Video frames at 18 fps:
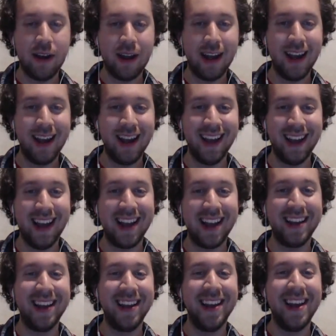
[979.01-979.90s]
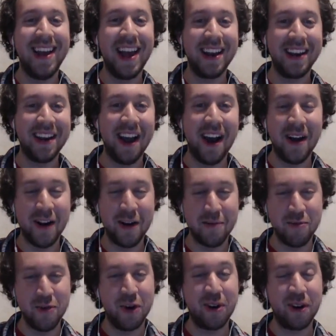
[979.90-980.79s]
and
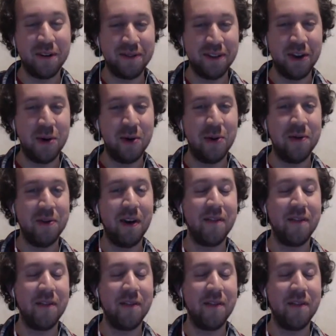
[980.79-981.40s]
Connor broke a few